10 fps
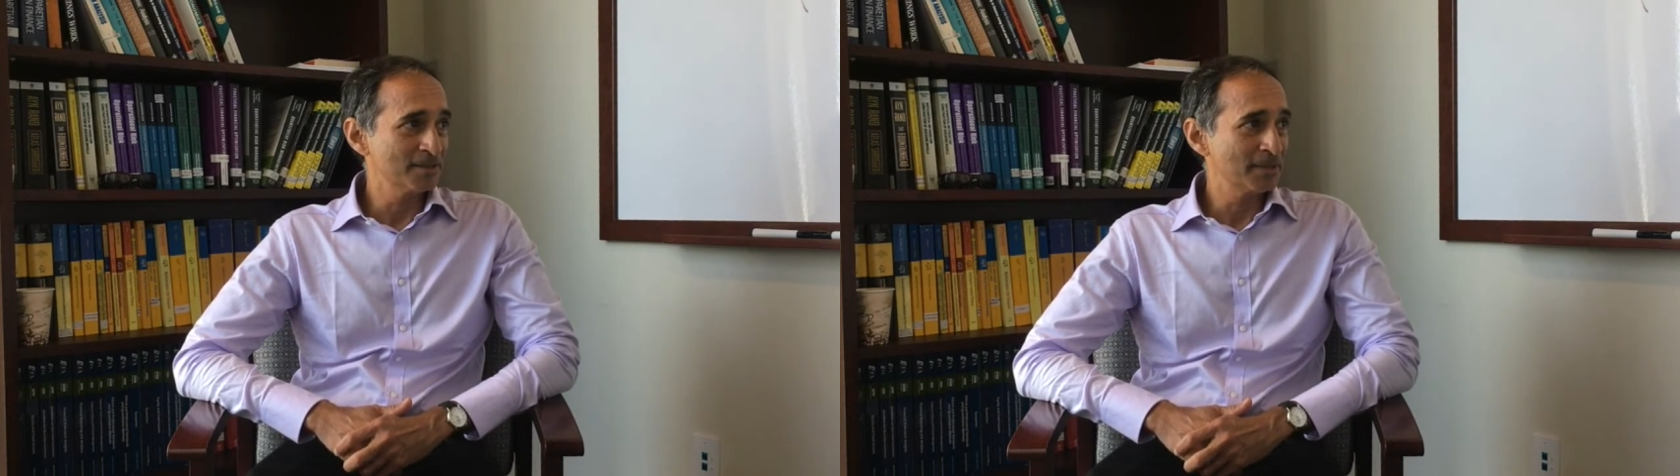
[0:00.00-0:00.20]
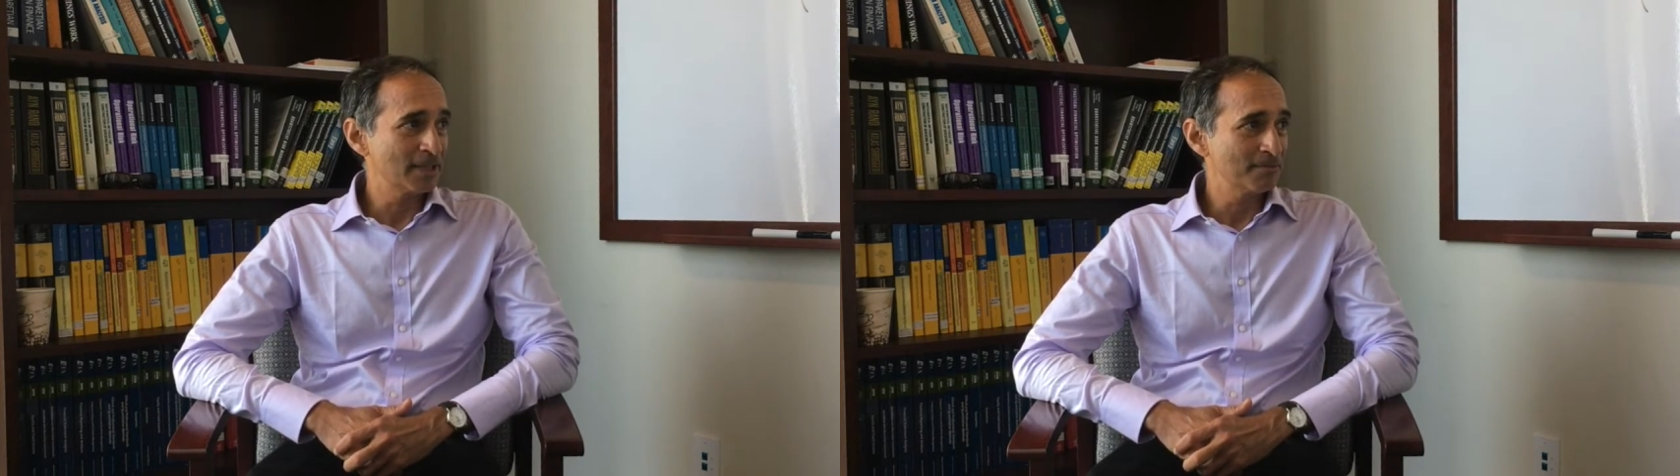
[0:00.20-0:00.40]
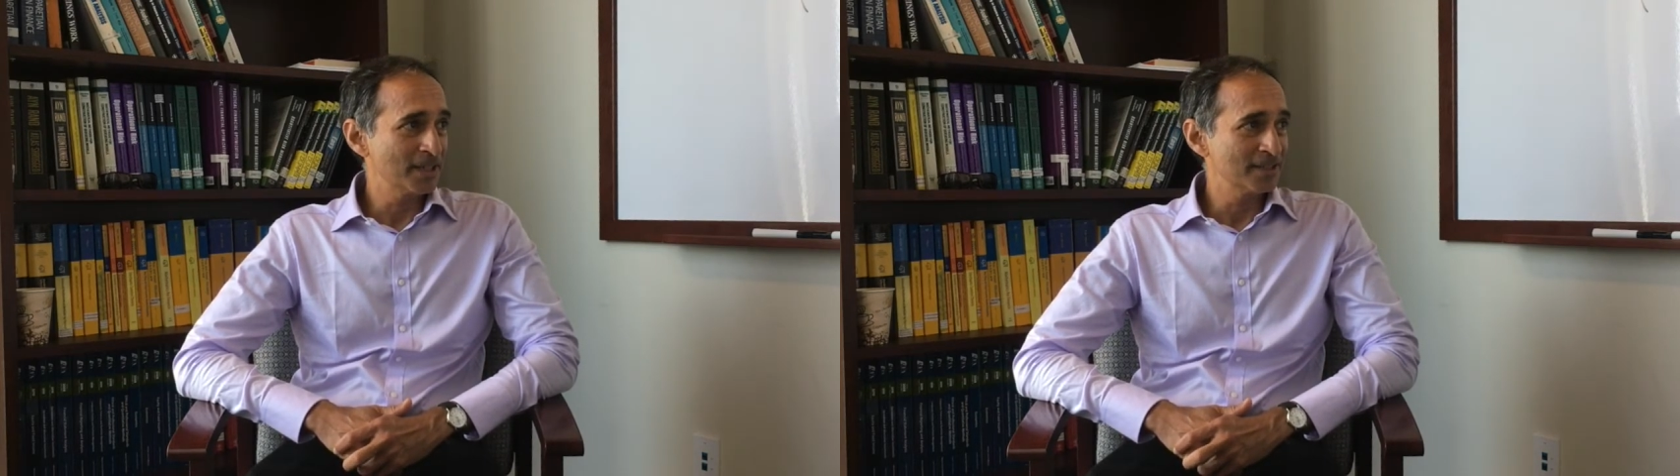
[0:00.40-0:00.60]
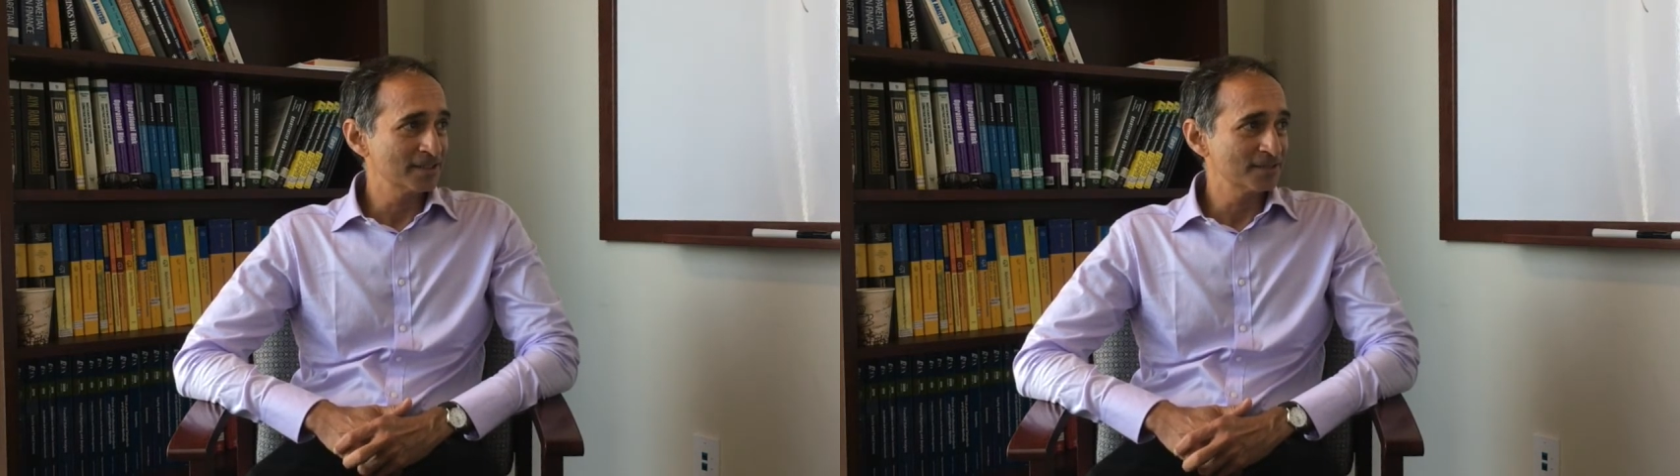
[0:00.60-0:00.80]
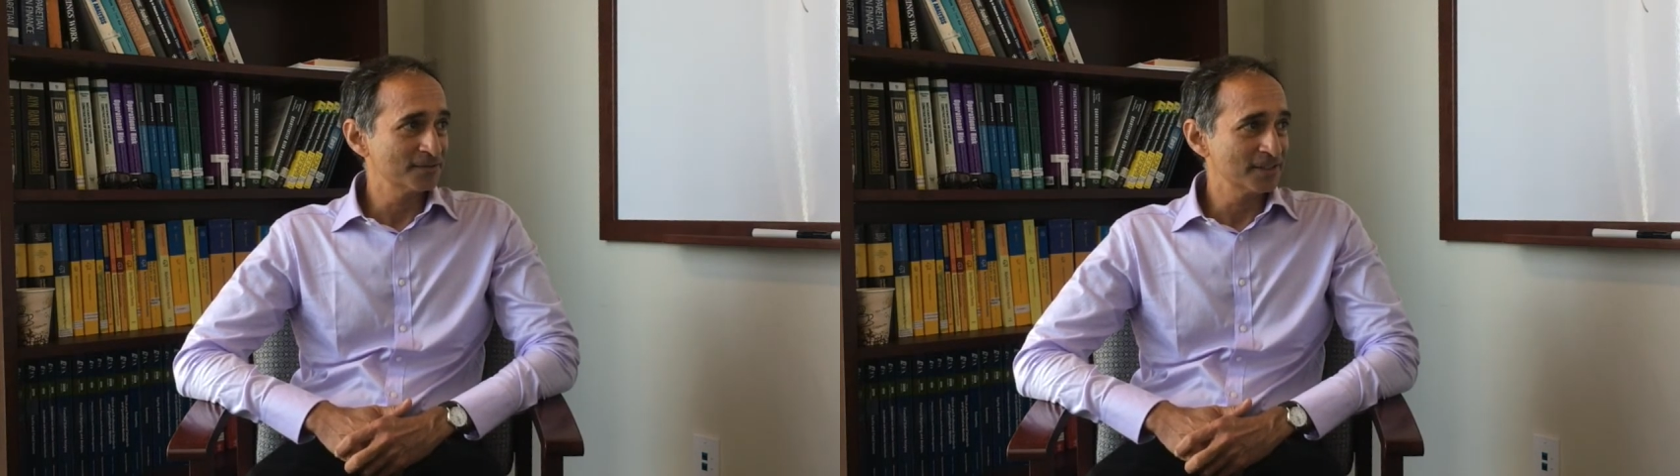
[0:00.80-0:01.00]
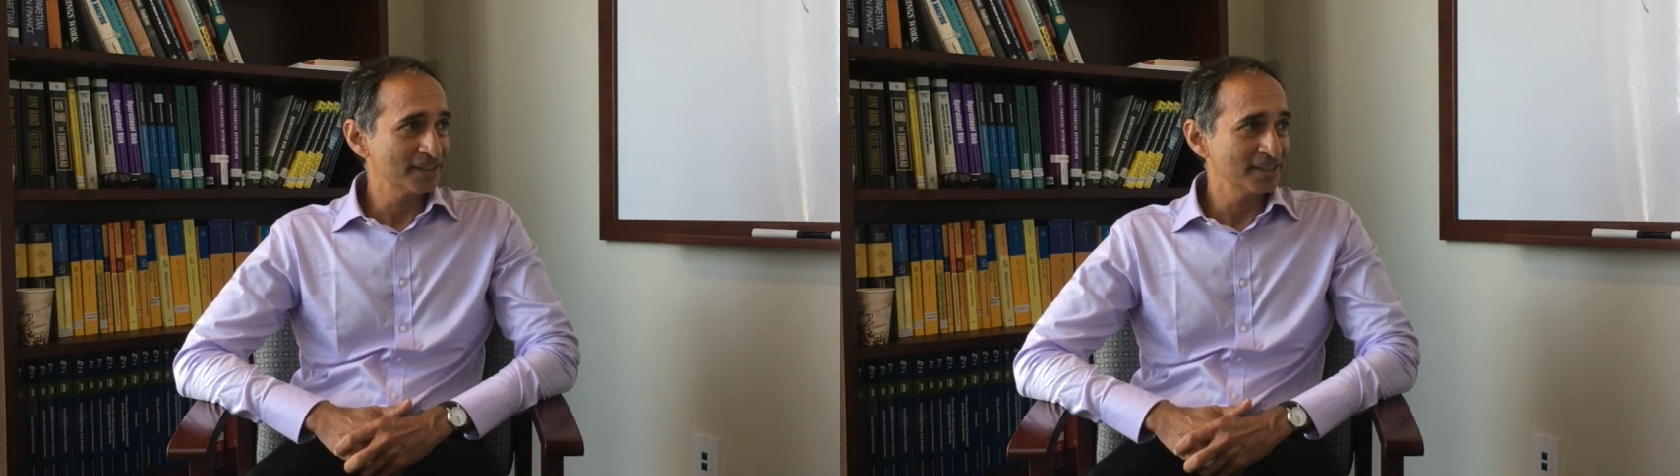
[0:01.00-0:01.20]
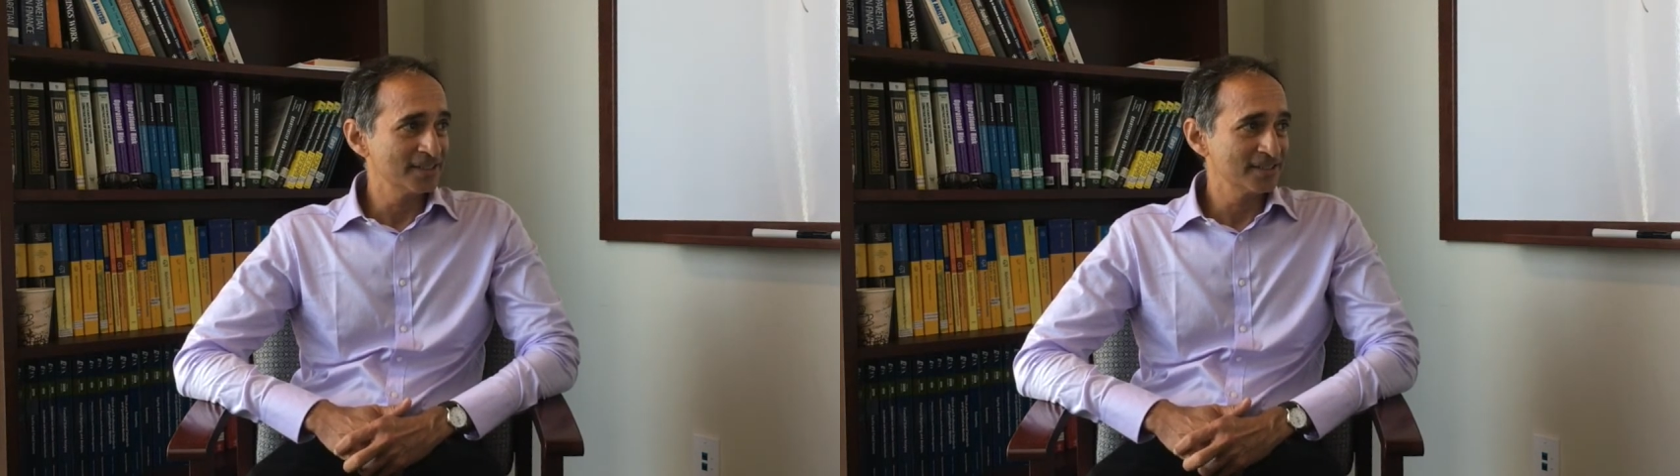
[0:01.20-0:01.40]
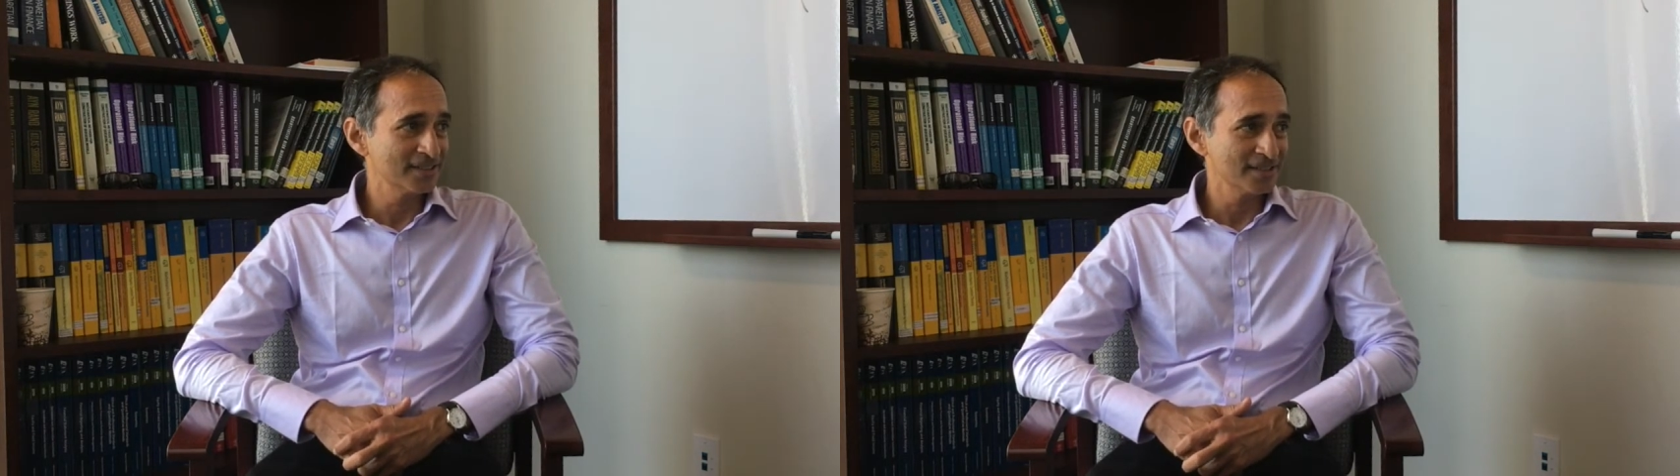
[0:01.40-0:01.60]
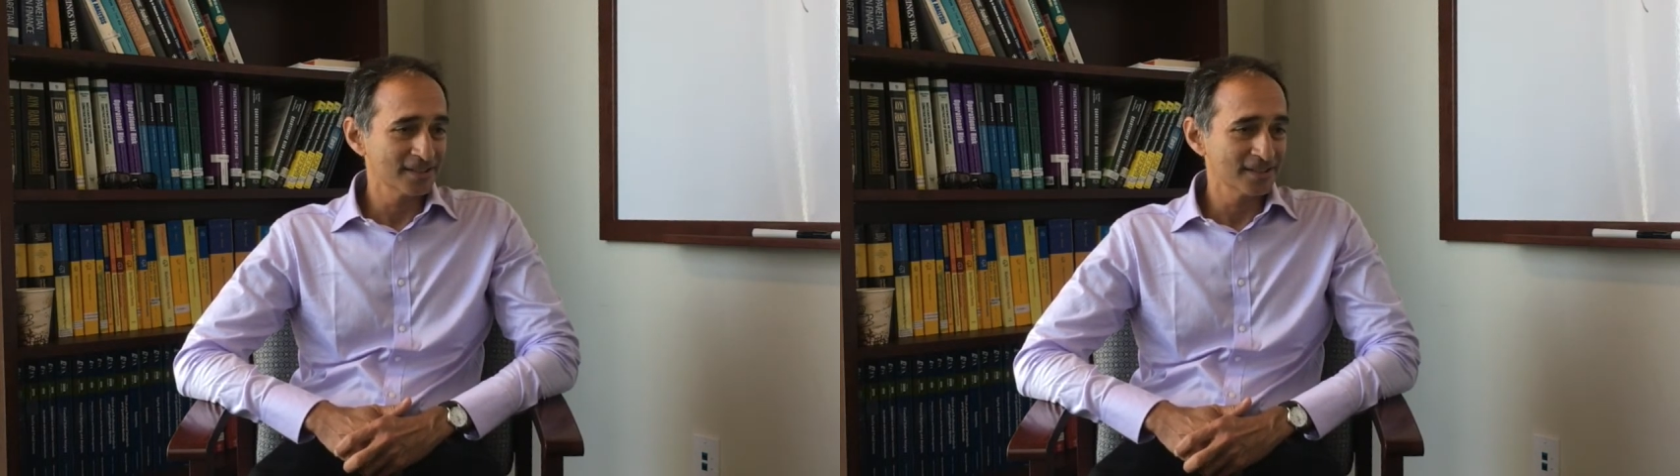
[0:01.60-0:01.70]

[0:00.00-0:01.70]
mathematics of finance